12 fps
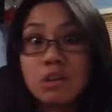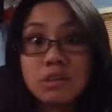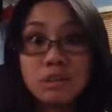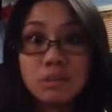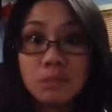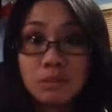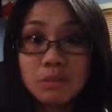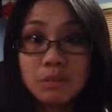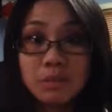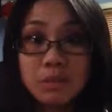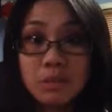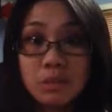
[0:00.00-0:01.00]
costed me
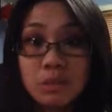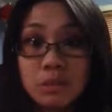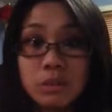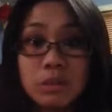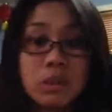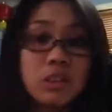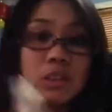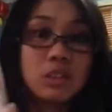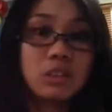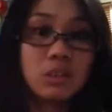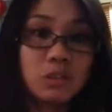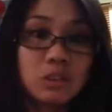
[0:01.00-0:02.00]
$15, and
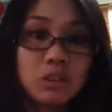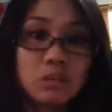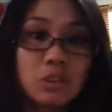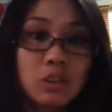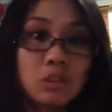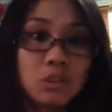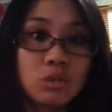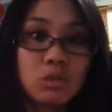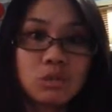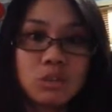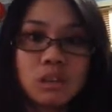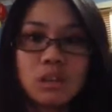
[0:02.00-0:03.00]
this costed me
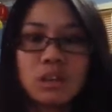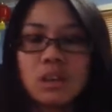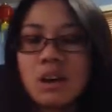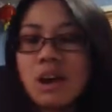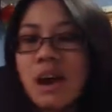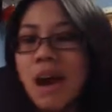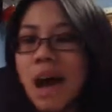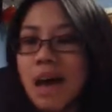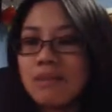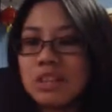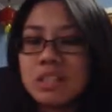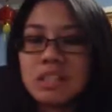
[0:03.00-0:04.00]
$2.80.
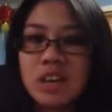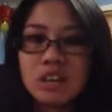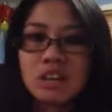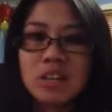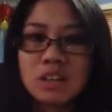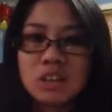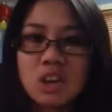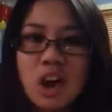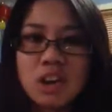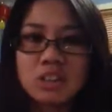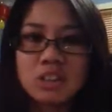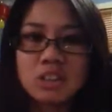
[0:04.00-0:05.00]
This actually has a
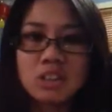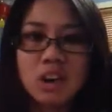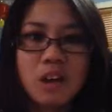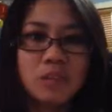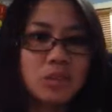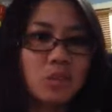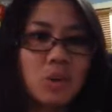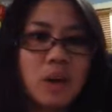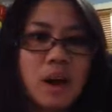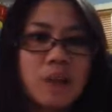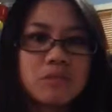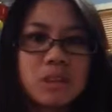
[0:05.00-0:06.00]
nicer design than the one
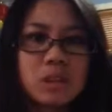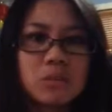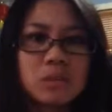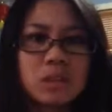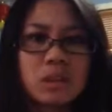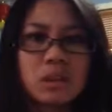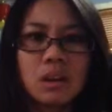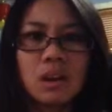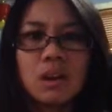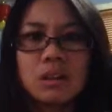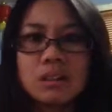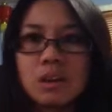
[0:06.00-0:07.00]
I have. The other one's like
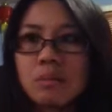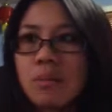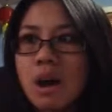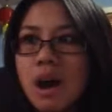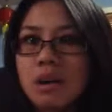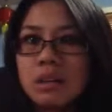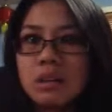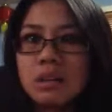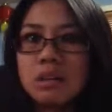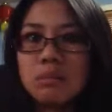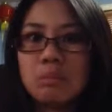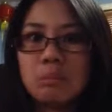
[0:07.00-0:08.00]
some
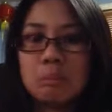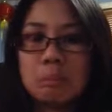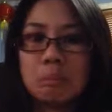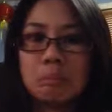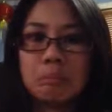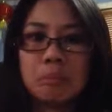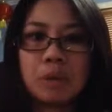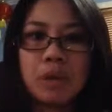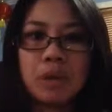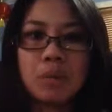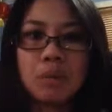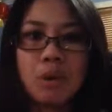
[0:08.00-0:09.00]
ugly
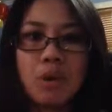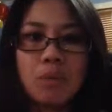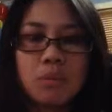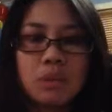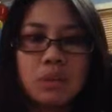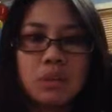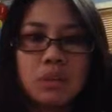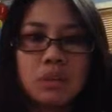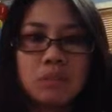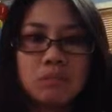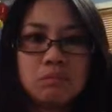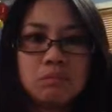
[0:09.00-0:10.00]
pink,
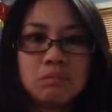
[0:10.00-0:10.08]
purpley,